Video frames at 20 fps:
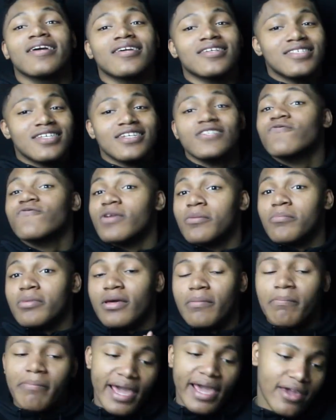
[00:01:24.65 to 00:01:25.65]
cause this finna
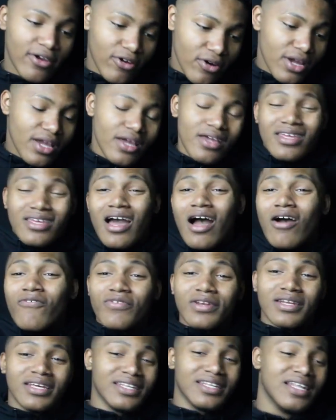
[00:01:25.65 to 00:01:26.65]
be a banger. Y'all
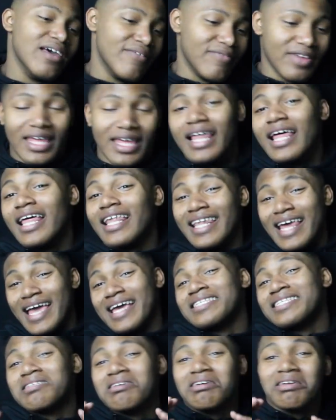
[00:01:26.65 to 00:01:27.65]
finna love it.
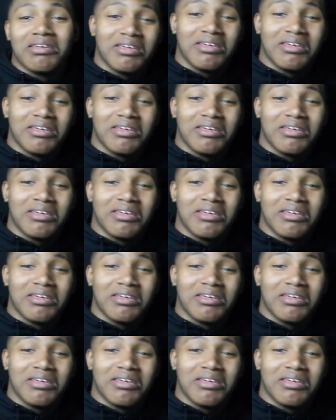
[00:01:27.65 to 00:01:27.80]
Let's